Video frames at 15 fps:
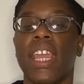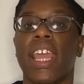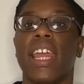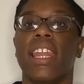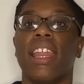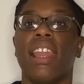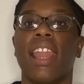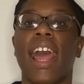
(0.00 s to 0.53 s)

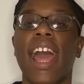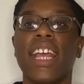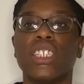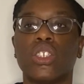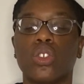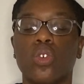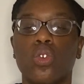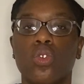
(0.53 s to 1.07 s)
And the
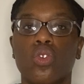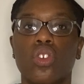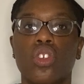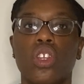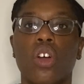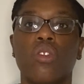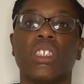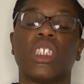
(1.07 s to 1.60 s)
last school,
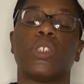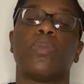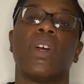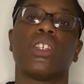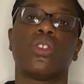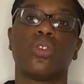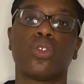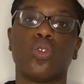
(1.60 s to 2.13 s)
was a
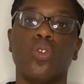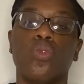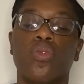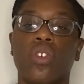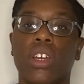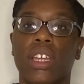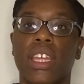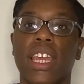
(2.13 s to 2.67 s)
special school
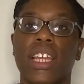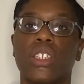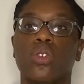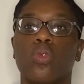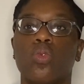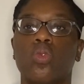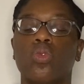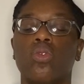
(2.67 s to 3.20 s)
for kids
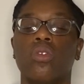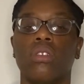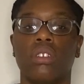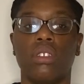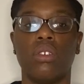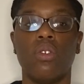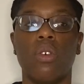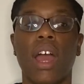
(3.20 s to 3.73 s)
who
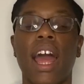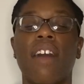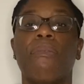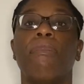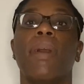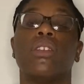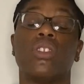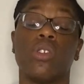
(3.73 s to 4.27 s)
have
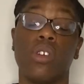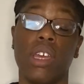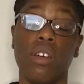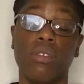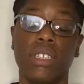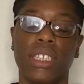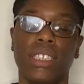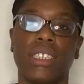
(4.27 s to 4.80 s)
mental
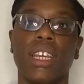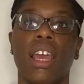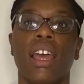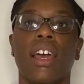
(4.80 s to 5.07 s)
illness.